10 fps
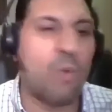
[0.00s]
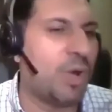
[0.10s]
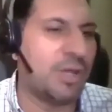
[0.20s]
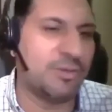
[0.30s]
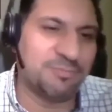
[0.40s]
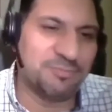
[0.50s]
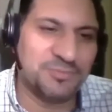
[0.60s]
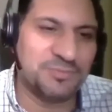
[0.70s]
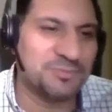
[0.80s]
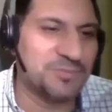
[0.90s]
one.
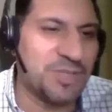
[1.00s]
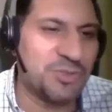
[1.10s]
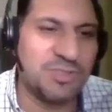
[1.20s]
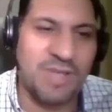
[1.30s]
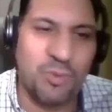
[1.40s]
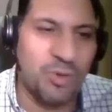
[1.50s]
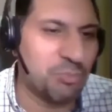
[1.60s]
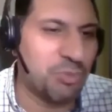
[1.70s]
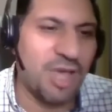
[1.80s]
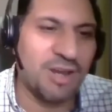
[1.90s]
That's not one
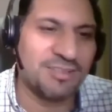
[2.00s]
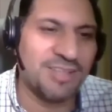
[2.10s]
product.